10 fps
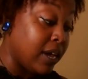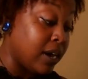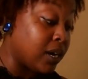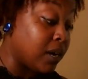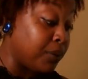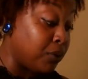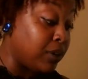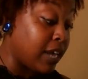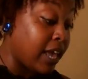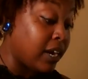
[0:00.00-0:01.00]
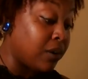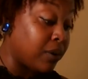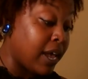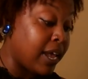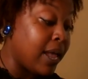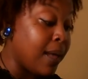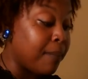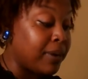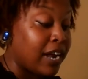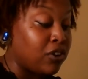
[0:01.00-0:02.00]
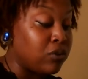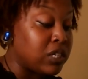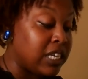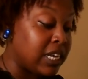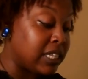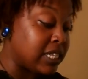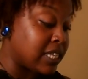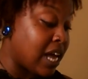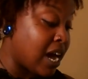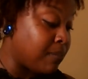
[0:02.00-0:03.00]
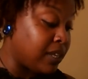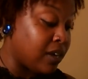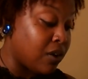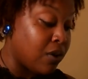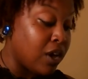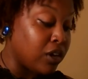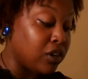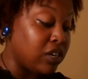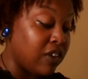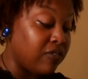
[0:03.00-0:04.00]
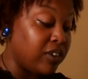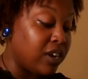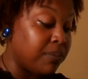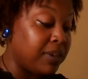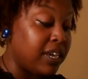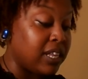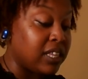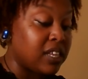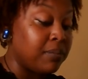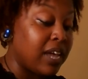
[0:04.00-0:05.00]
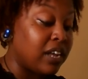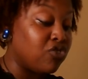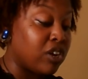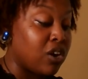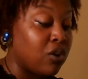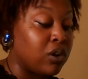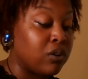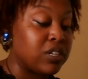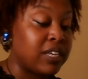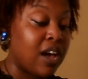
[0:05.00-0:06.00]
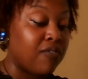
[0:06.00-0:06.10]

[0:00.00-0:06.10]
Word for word: uh, communicated, okay? But I do see at this time, Leo, you're definitely going to be getting some of y'all trying to hold on to y'all